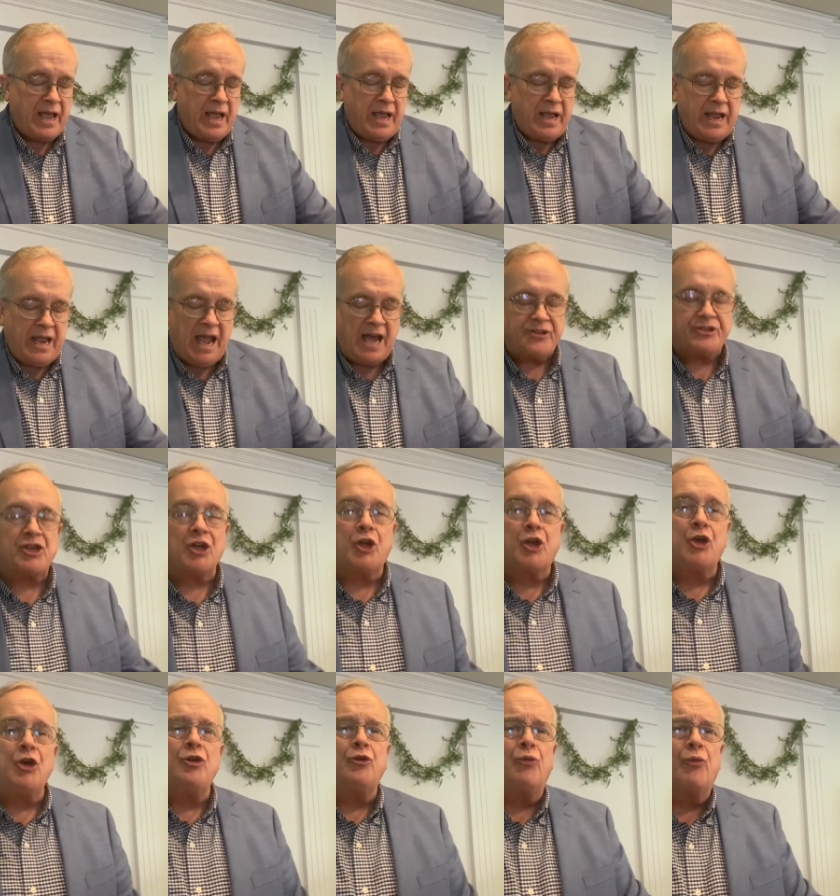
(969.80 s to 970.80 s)
He has a
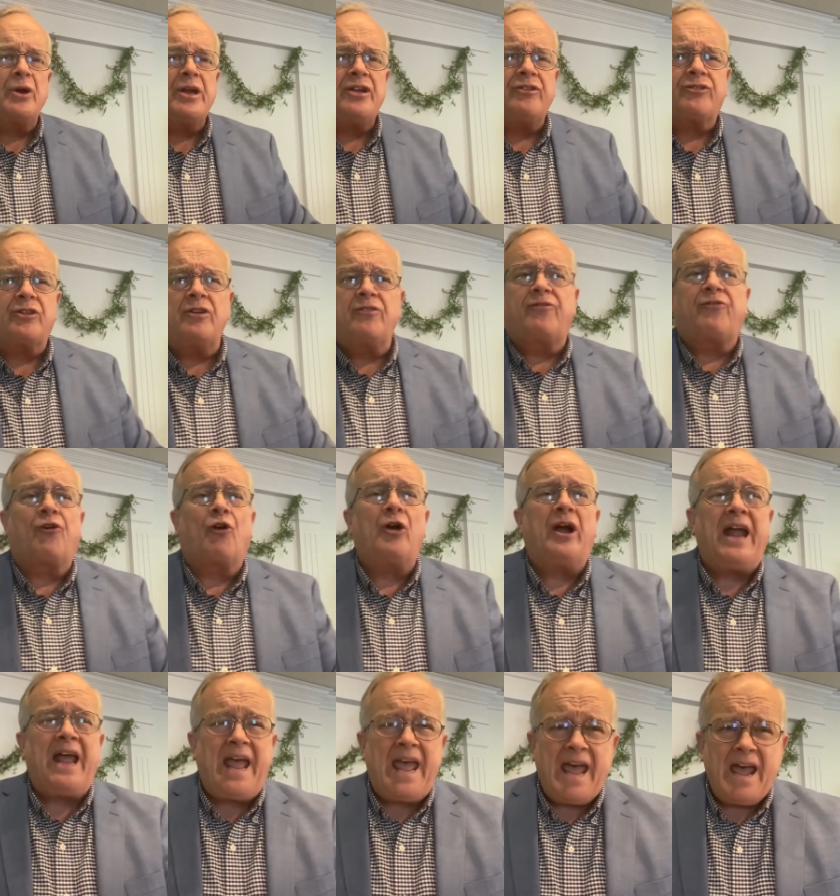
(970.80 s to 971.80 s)
good reason for
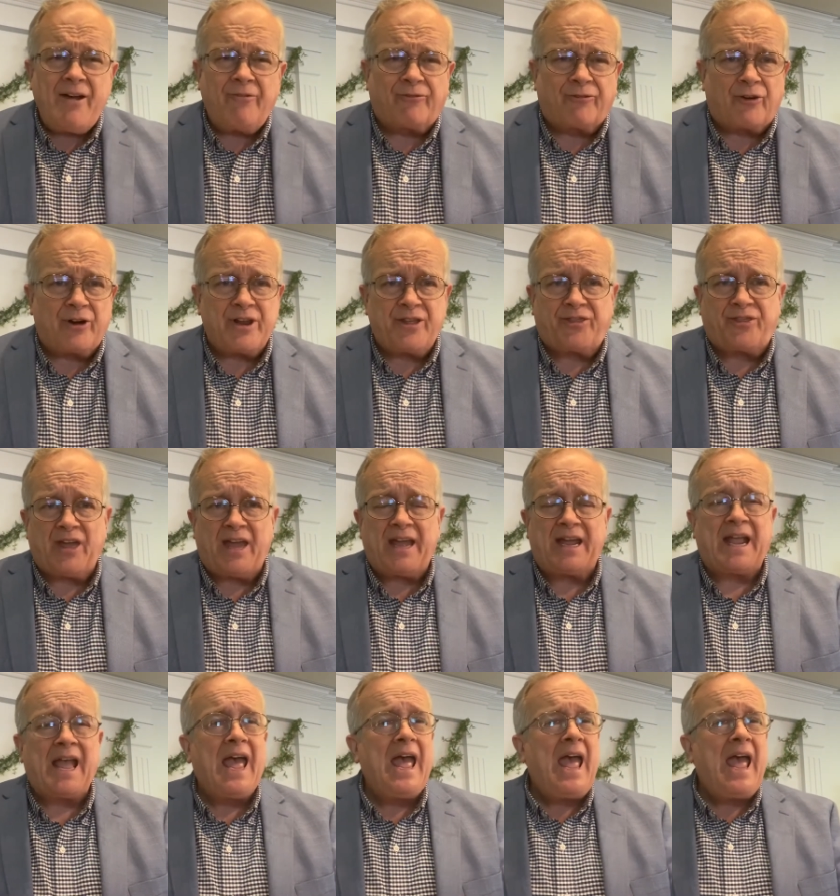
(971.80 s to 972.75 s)
everything.